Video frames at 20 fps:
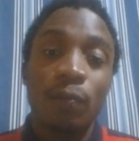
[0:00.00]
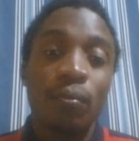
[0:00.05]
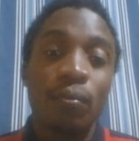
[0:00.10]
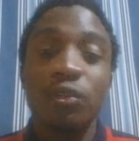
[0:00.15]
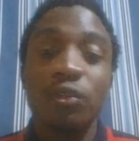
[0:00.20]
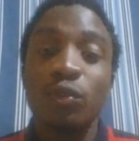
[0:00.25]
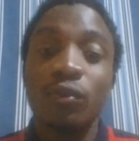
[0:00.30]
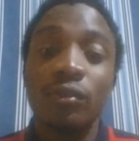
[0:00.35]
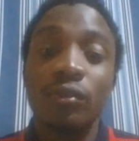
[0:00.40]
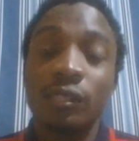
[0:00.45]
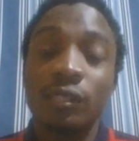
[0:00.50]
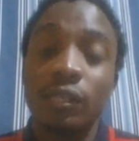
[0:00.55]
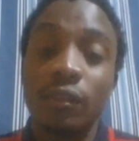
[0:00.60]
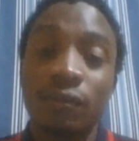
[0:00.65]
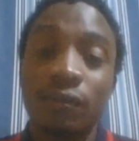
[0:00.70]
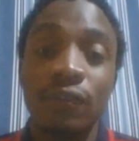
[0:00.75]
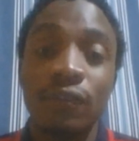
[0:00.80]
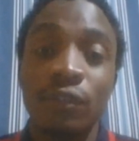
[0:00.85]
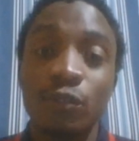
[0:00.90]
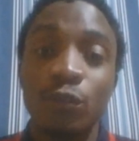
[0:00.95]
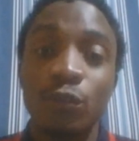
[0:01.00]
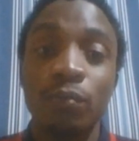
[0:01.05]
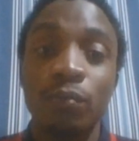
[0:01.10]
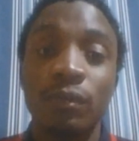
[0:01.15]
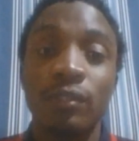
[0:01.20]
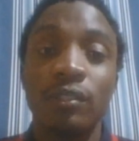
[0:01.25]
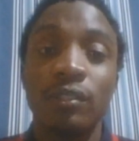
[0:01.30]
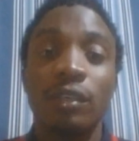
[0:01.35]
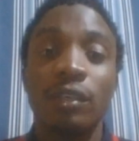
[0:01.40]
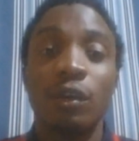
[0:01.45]
pressure yourself into
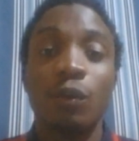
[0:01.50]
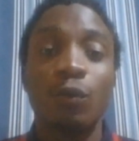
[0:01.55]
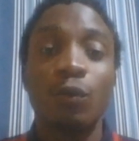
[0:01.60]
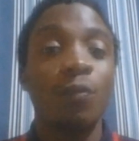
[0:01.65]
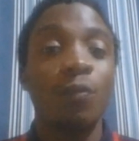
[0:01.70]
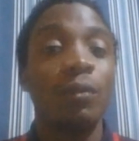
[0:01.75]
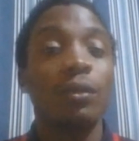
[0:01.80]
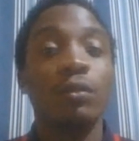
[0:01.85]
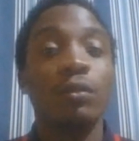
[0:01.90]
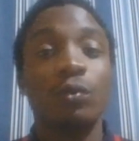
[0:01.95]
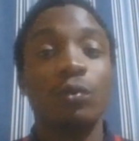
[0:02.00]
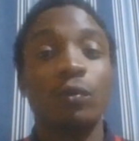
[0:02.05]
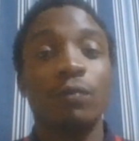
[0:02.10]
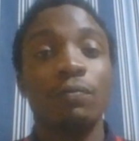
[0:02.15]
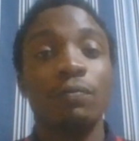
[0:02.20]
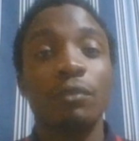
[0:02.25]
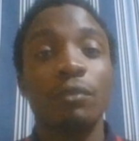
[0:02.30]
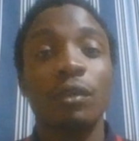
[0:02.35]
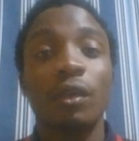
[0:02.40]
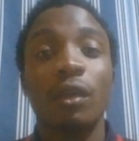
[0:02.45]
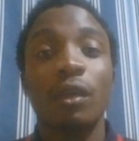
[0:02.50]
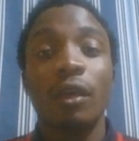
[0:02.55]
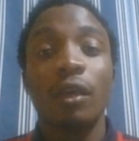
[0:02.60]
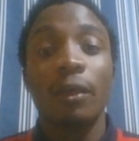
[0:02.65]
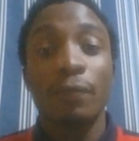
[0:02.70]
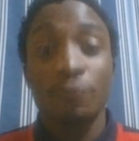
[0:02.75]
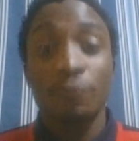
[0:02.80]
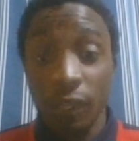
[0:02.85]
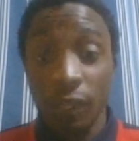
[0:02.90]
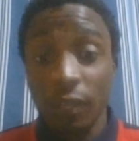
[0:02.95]
pleasing a woman, you know.
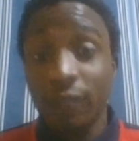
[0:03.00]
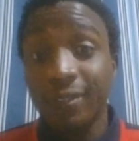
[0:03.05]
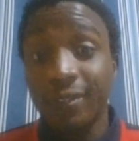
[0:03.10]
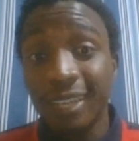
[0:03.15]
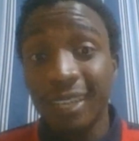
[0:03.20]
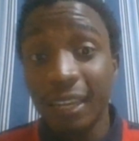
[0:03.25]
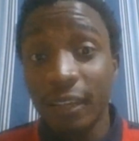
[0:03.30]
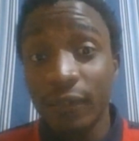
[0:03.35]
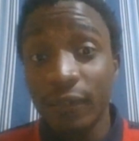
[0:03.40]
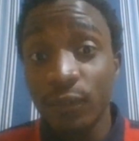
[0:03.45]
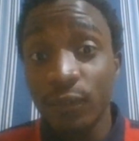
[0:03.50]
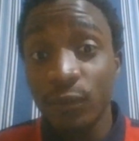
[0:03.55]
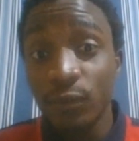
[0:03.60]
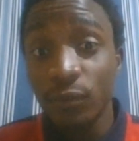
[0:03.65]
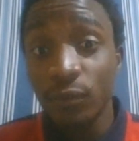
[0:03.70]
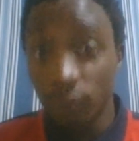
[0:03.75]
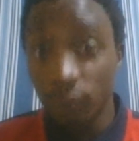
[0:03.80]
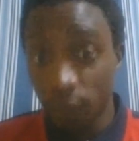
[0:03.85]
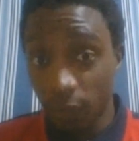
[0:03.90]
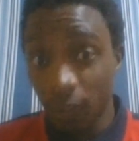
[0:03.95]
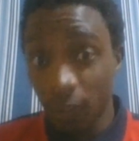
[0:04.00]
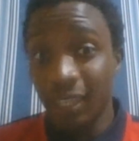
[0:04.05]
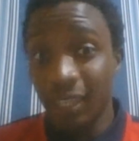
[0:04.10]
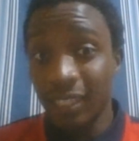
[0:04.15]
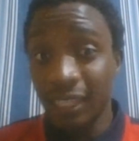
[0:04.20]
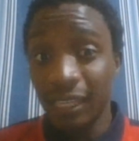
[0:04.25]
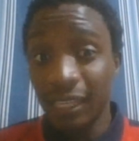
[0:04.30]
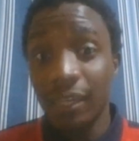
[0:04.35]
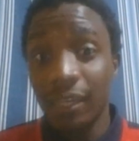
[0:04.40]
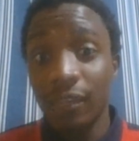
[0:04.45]
If she loves you,
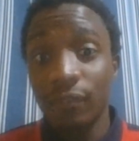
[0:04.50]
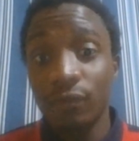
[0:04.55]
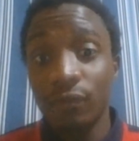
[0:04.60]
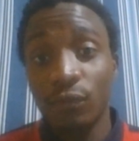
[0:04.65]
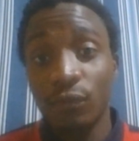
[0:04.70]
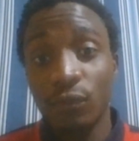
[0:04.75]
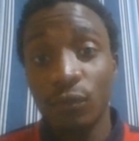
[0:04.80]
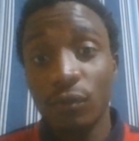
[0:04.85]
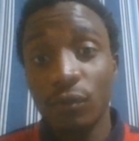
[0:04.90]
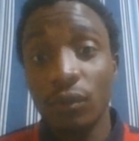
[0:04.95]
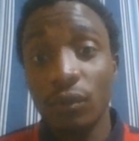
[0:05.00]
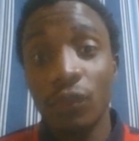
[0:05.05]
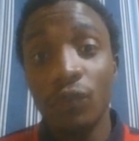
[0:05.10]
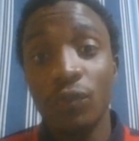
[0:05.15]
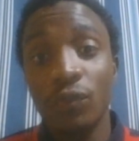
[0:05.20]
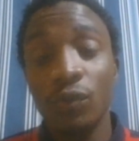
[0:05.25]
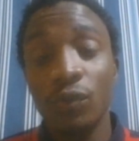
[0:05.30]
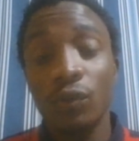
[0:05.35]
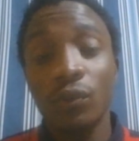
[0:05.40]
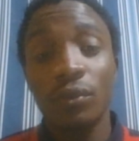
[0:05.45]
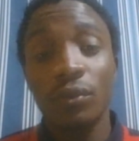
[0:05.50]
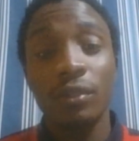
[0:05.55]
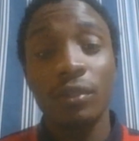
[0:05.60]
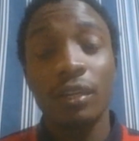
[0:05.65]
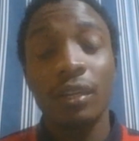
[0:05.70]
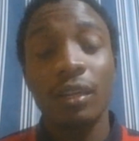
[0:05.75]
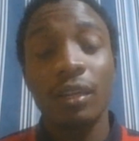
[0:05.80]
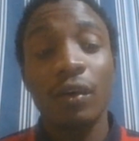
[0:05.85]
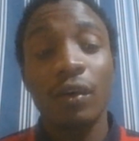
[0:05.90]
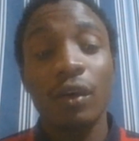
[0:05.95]
let her love you. Don't
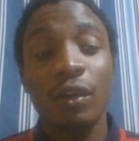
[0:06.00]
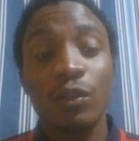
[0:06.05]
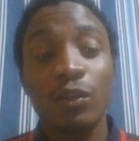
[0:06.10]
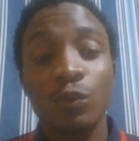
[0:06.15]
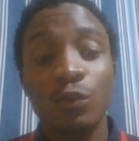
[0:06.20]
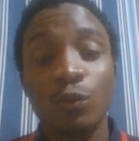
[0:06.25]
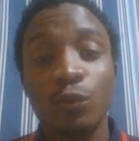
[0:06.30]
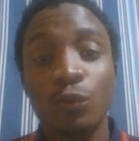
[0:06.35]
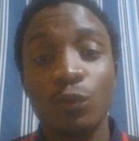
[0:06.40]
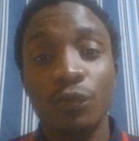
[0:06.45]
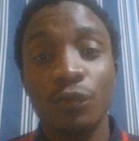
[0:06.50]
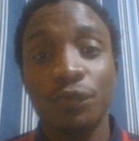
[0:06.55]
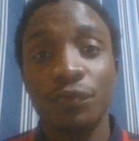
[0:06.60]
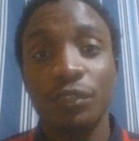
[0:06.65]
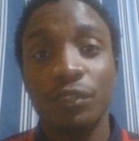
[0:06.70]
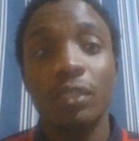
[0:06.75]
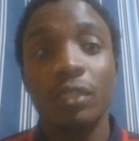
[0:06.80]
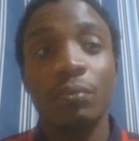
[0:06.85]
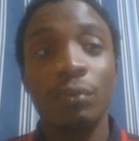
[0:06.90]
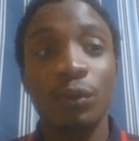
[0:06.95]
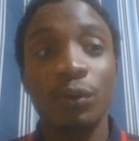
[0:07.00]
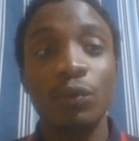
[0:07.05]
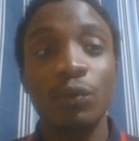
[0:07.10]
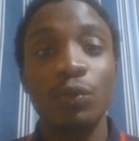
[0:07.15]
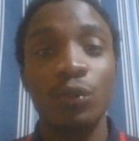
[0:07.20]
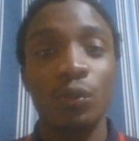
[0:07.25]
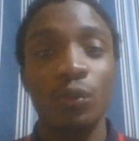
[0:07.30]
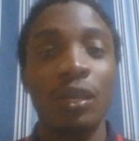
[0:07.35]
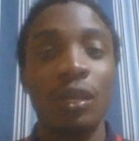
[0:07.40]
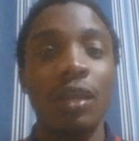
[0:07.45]
allow her to, just
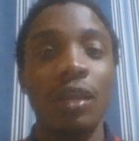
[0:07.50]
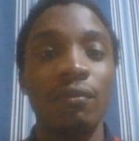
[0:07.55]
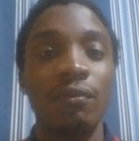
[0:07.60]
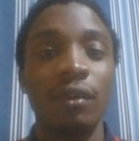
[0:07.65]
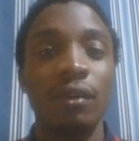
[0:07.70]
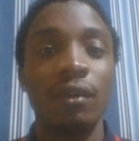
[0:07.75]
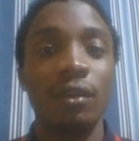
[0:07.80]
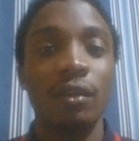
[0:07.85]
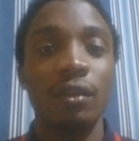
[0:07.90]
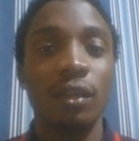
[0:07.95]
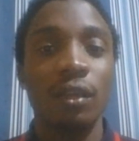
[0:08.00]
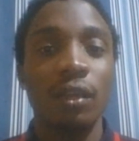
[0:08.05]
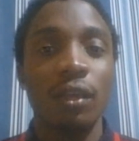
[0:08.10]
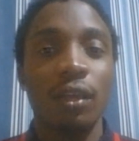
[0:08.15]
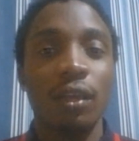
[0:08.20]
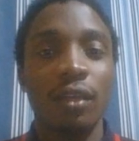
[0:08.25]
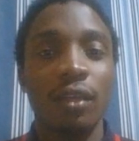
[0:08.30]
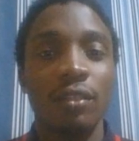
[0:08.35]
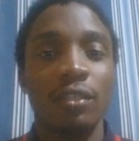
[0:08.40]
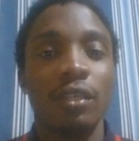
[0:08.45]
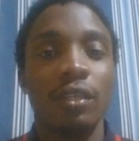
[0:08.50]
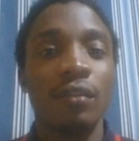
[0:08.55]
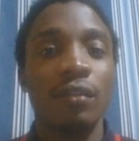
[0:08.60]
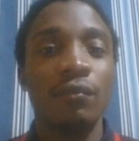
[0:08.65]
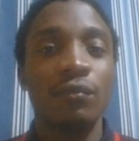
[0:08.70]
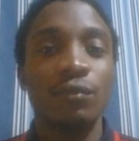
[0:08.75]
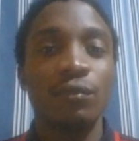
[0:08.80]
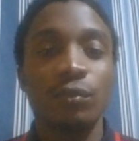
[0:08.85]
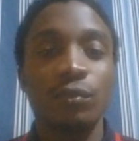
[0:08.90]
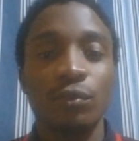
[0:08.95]
because you love her and she
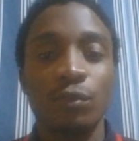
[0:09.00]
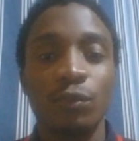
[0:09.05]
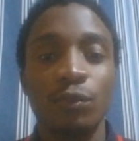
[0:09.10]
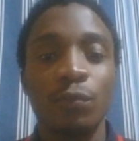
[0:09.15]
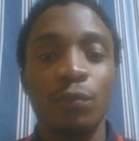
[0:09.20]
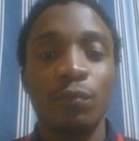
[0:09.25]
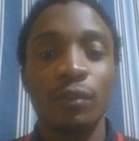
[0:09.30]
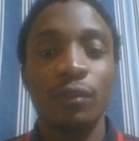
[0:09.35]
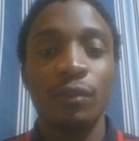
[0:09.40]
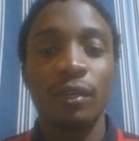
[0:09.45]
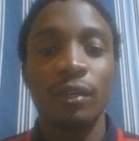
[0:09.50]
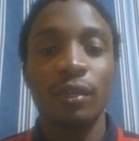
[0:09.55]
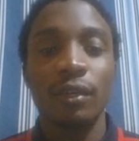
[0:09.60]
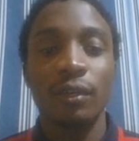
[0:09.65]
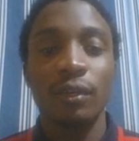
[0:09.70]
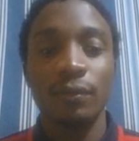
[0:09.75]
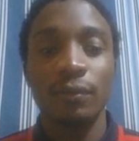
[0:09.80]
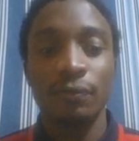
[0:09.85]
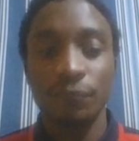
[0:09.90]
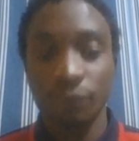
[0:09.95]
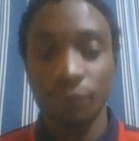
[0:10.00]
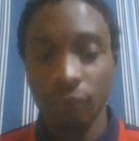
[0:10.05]
loves you, don't make her